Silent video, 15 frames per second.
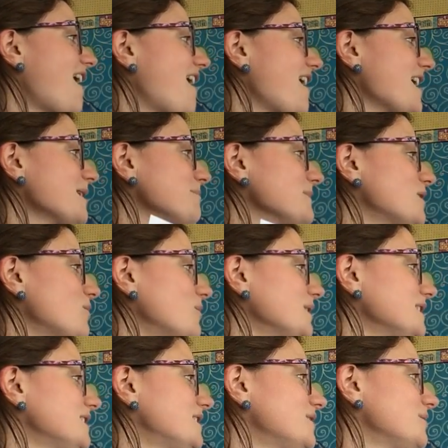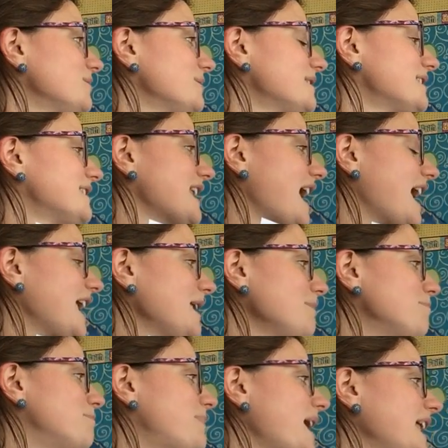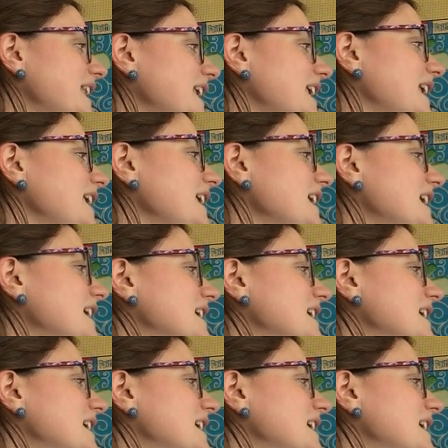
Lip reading: I'm going to say Betty